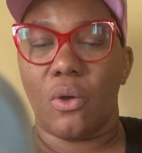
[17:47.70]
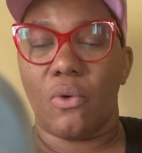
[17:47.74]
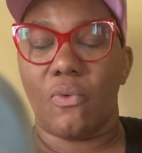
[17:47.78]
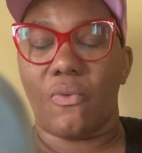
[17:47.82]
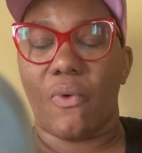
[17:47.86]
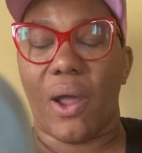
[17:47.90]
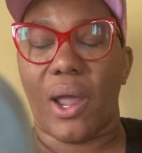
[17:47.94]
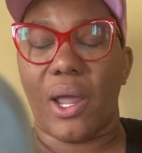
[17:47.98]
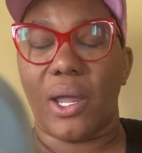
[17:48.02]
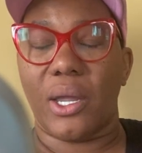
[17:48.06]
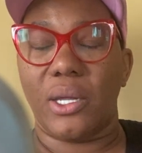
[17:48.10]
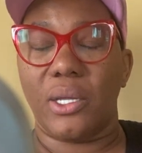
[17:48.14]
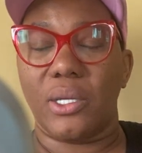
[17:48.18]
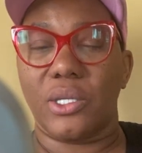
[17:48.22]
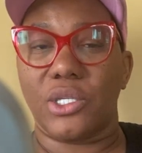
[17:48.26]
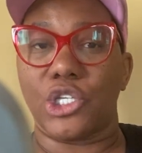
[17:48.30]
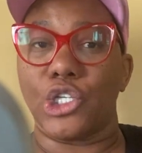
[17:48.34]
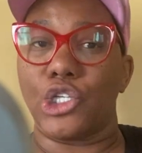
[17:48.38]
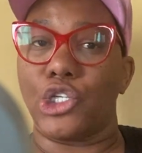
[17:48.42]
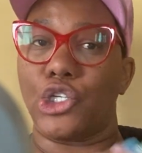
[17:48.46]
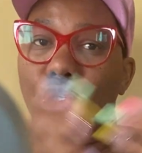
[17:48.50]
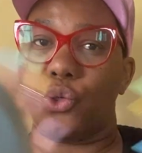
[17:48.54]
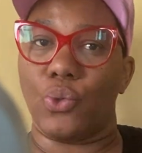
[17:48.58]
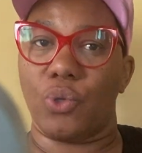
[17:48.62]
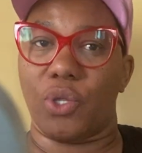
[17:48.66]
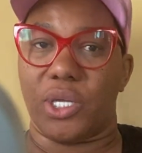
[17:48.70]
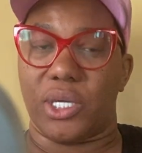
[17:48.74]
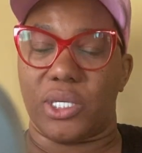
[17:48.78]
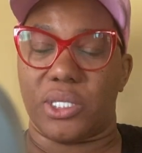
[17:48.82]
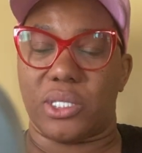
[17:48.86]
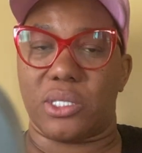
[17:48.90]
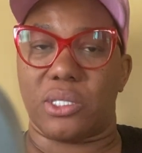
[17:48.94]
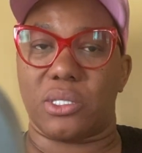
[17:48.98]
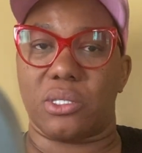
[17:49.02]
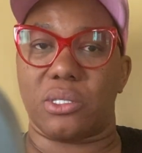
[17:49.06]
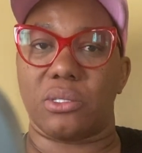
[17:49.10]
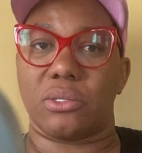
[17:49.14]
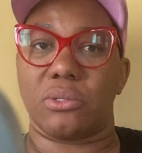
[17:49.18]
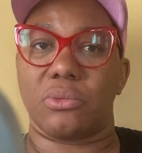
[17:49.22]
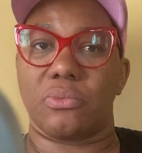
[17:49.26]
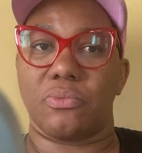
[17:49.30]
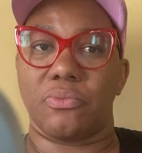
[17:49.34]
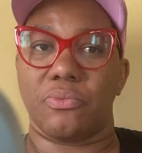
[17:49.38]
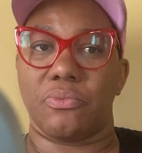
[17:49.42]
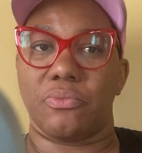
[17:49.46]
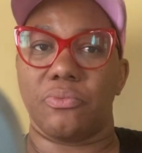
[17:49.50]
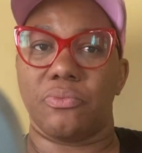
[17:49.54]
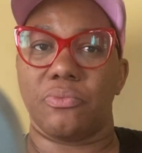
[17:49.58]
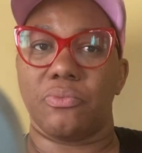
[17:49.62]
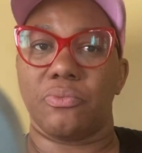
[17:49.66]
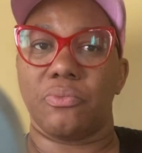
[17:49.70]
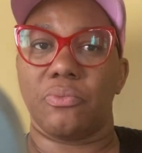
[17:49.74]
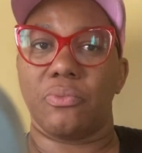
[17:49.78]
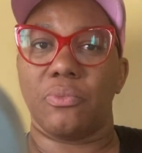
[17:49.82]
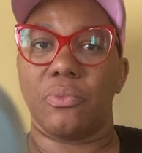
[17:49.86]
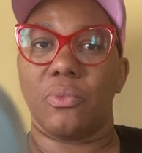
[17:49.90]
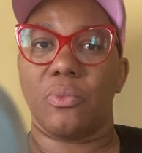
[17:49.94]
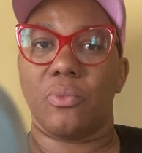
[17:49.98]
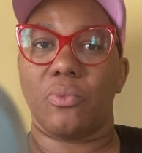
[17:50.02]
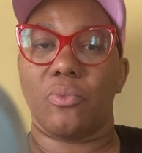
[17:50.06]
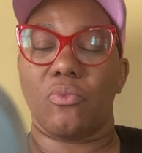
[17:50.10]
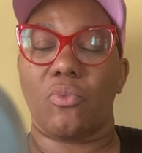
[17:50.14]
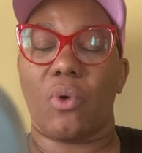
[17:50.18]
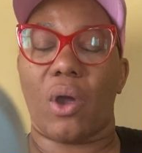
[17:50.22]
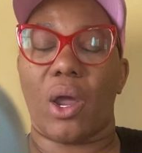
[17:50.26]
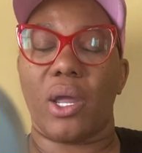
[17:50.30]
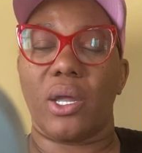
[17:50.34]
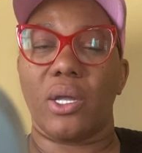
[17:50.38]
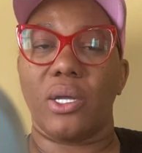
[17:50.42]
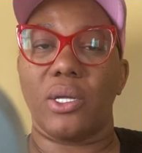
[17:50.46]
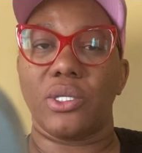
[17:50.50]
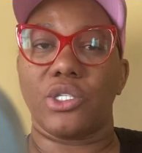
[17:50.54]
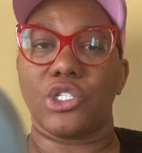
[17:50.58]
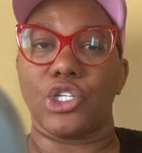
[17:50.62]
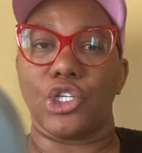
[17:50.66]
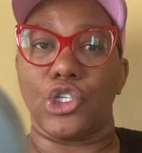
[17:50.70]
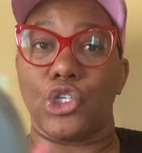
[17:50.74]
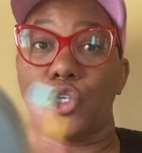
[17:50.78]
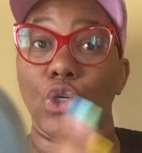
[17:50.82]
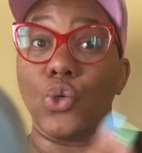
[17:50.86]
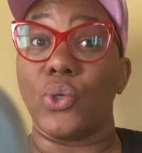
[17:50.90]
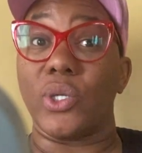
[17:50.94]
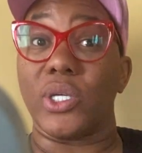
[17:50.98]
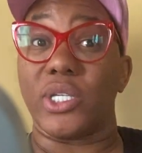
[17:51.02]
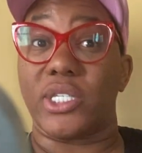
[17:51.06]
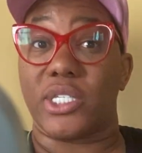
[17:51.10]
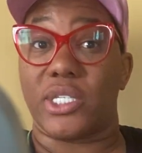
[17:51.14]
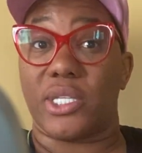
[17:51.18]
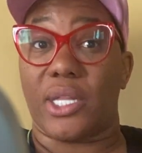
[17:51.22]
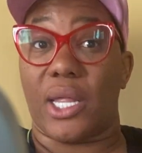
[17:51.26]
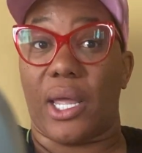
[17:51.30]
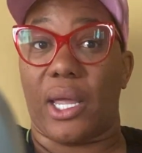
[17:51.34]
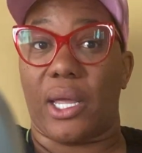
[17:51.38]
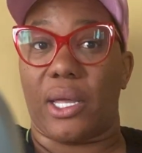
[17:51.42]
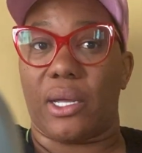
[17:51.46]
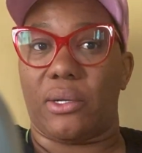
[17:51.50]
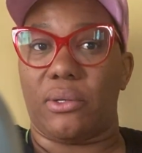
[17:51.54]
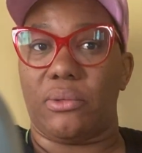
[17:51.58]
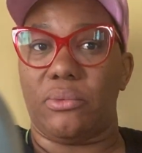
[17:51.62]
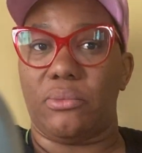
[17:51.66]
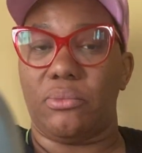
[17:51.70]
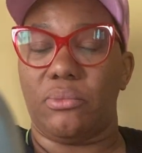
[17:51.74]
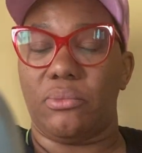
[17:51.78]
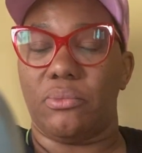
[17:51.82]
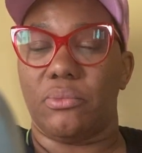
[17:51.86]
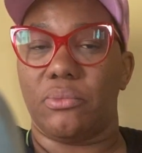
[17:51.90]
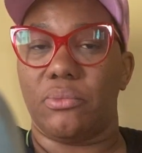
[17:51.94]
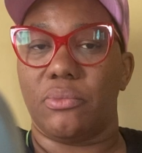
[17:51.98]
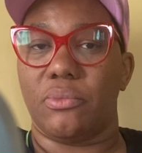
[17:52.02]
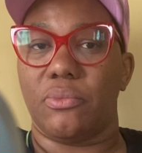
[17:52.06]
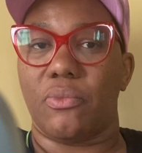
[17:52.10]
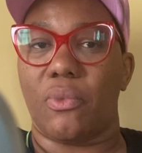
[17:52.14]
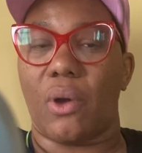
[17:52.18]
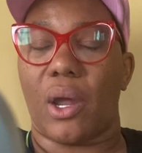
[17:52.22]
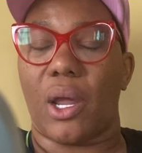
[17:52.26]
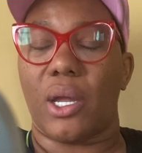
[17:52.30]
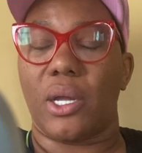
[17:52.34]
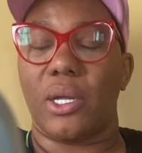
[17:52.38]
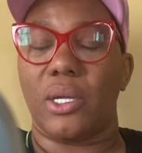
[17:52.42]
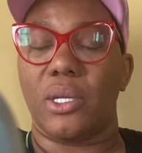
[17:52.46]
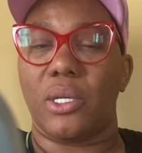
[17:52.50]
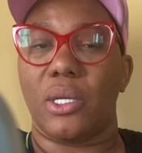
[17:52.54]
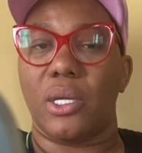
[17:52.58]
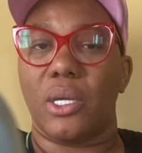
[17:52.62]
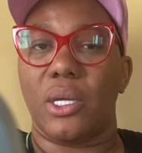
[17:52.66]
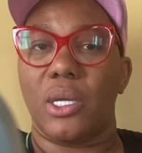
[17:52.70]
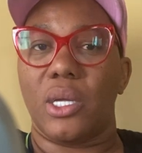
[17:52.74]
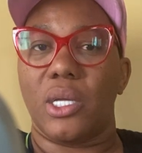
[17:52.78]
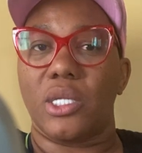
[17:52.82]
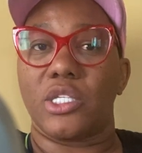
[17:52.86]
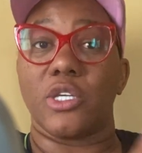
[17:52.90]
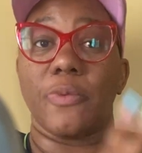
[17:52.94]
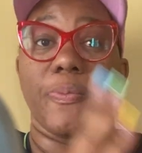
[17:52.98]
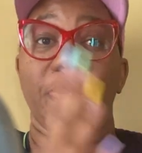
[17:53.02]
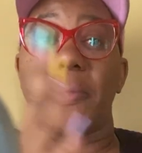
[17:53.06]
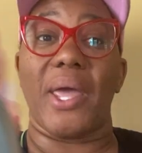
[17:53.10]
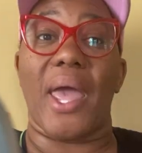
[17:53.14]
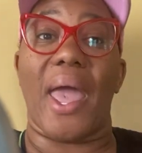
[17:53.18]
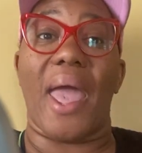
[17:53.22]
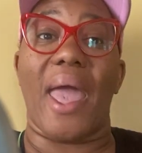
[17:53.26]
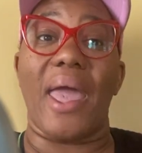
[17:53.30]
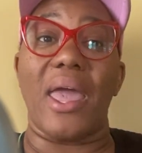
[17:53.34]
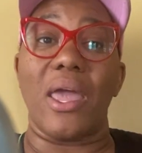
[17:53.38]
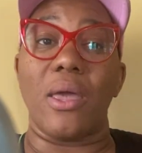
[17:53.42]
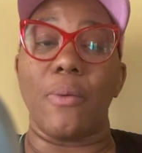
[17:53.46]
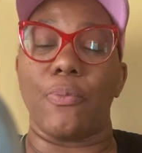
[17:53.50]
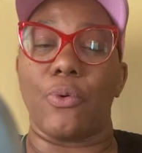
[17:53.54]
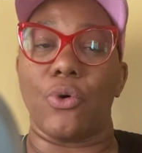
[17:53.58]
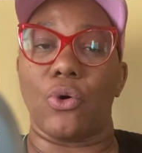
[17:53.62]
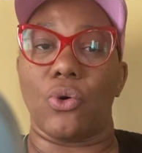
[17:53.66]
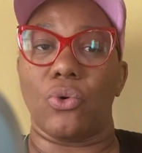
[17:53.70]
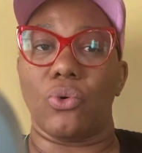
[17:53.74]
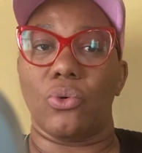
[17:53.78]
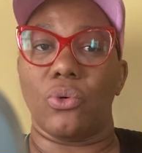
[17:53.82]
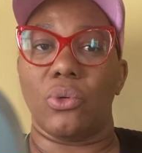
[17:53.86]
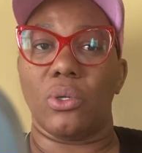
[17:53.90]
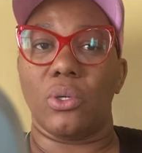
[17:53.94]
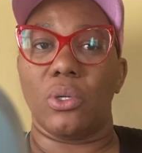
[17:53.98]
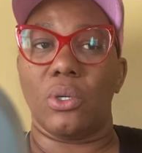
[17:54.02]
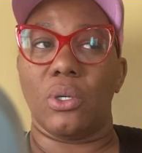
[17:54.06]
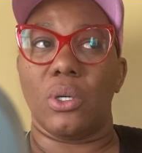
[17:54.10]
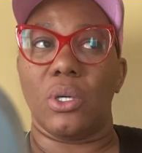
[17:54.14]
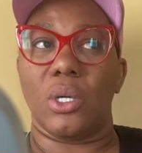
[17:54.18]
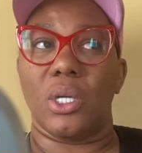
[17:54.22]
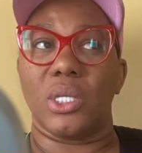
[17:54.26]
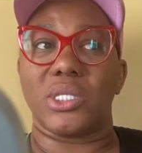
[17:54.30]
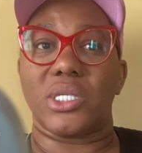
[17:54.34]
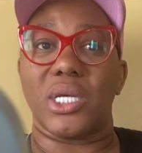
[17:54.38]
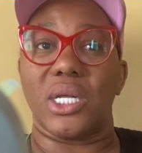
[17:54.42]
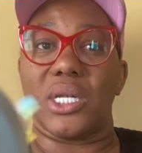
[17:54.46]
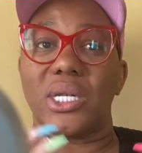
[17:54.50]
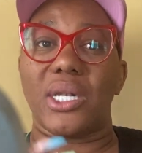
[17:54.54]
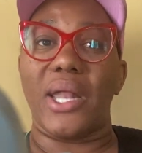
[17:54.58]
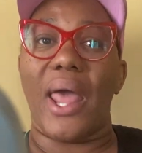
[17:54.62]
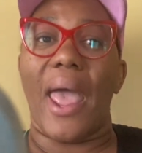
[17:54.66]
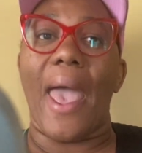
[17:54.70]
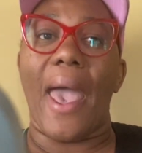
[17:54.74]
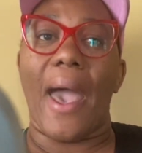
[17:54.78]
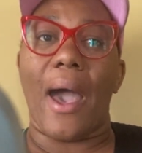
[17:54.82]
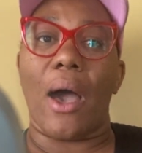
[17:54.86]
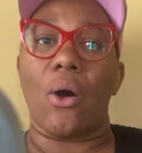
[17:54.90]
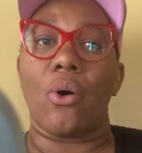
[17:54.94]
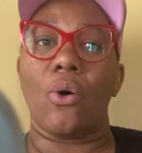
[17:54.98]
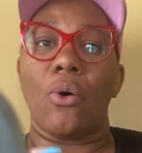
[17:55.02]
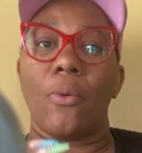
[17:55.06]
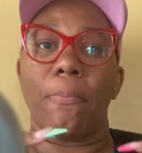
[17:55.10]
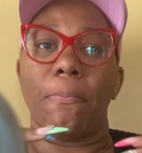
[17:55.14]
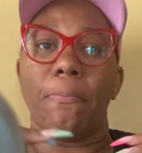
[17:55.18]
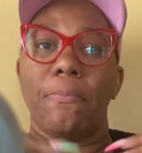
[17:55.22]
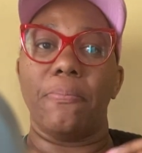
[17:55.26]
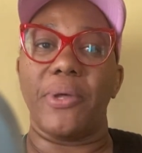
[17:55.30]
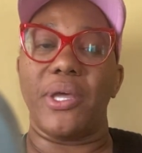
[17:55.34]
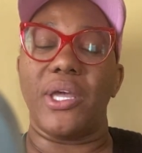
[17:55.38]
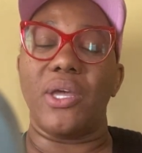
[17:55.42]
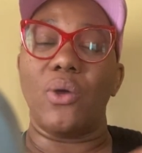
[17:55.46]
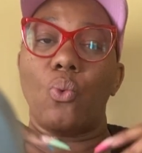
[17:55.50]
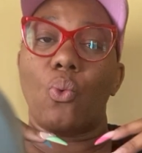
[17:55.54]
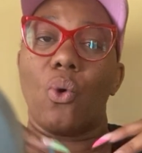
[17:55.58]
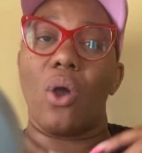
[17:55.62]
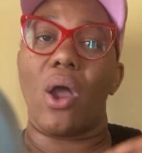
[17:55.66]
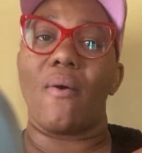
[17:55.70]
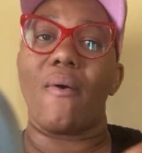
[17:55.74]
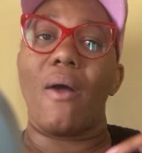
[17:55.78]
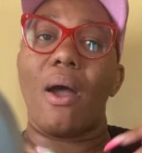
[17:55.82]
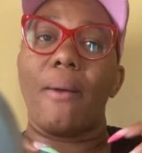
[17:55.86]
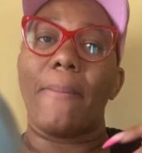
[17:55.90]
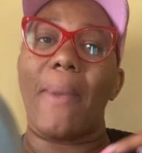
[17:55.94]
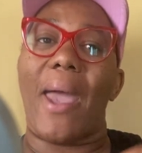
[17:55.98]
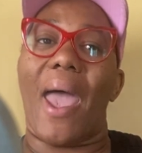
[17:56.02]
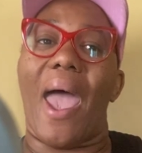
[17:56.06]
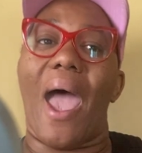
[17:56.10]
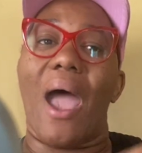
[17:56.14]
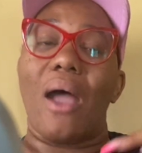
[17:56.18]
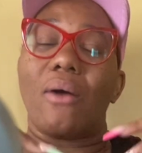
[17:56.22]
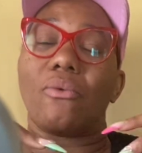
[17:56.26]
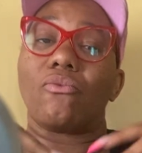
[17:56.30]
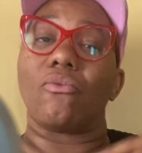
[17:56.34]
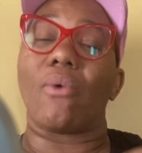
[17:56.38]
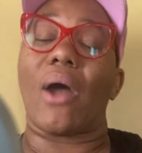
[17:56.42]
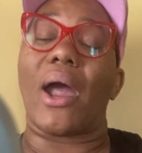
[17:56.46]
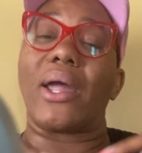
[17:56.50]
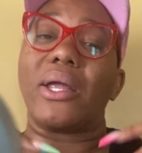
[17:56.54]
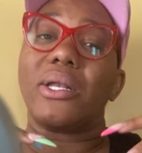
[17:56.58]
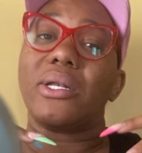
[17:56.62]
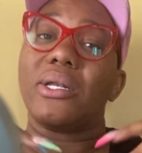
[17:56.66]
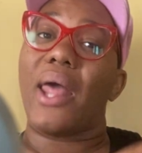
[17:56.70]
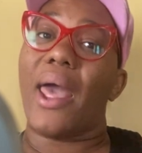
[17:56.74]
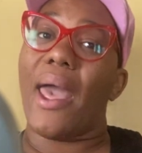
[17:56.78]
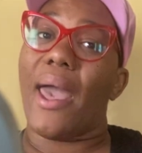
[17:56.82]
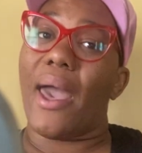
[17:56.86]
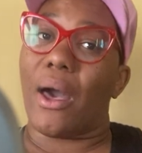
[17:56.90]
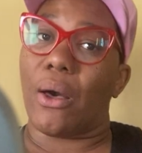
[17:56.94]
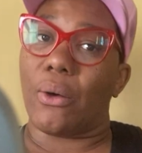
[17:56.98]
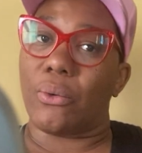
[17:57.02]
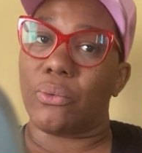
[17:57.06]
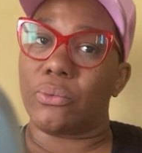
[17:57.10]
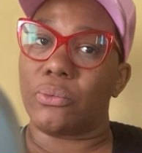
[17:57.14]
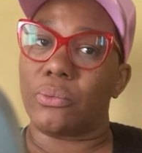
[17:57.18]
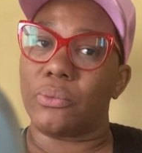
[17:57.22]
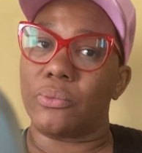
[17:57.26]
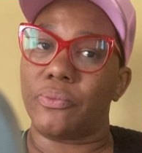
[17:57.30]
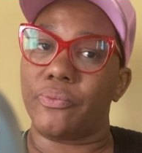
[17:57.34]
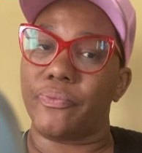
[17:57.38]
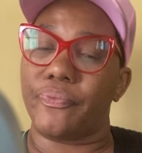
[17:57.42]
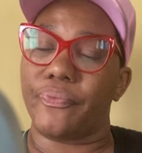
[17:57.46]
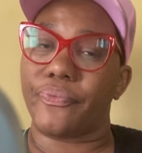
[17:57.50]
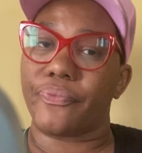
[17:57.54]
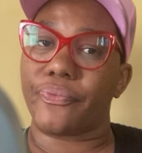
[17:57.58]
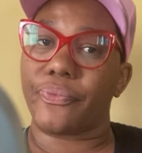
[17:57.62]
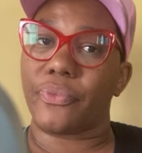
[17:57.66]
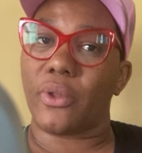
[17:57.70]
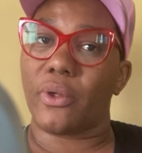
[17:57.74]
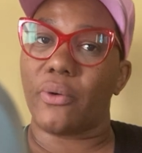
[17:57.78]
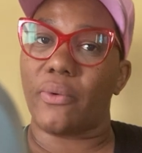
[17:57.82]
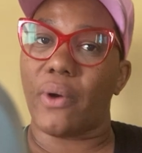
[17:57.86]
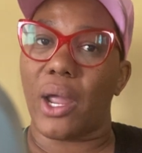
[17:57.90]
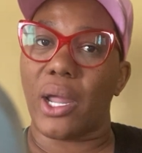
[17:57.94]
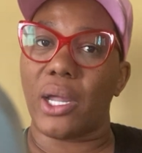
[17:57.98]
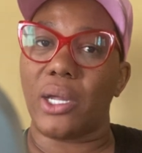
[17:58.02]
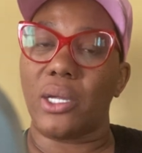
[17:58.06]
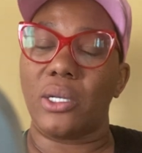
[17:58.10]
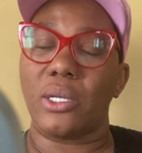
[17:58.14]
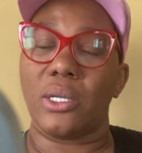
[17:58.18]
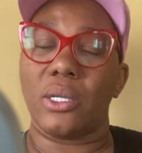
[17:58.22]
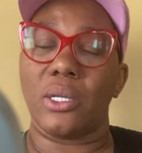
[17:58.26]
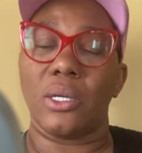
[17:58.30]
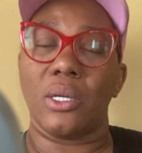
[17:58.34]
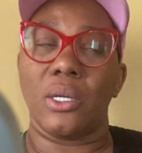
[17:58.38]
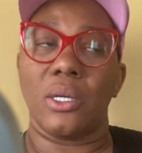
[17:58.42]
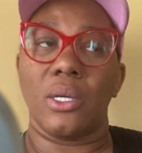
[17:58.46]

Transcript: right? To do this, right? To do this thing, right? To be able to now be where I'm at right now, right?